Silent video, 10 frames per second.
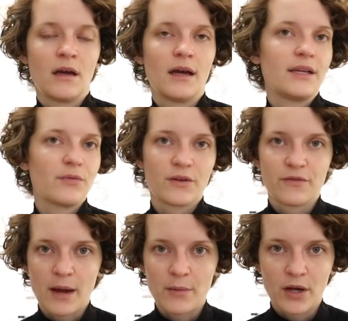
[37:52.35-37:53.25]
different
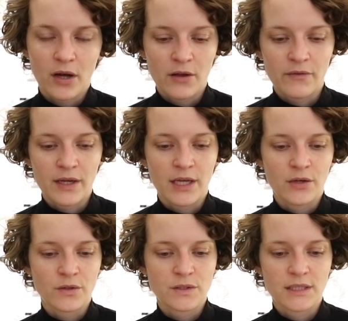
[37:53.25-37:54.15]
fabric haul
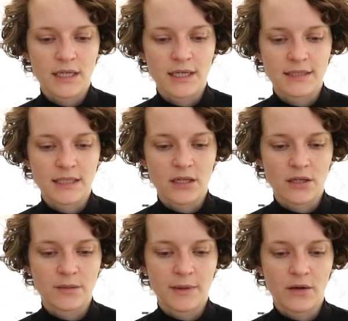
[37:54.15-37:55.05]
videos as I
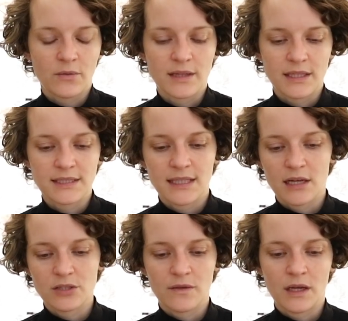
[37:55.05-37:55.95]
talked about with the
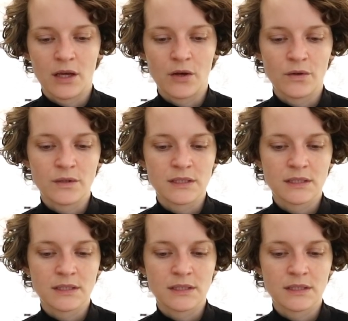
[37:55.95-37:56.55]
stash videos,